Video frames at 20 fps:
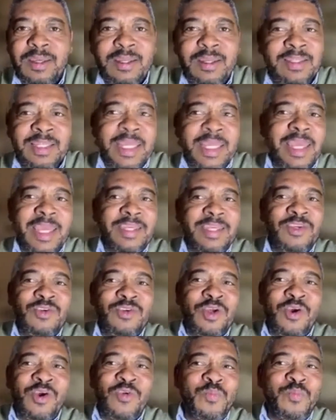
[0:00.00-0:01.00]
there you
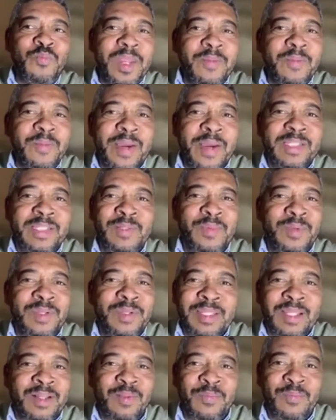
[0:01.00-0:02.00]
don't play party
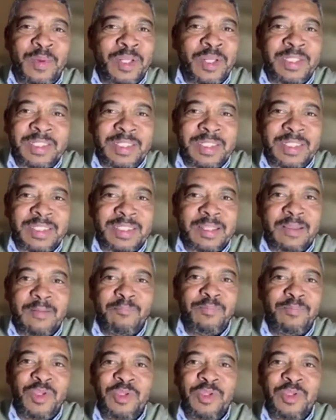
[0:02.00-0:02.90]
politics.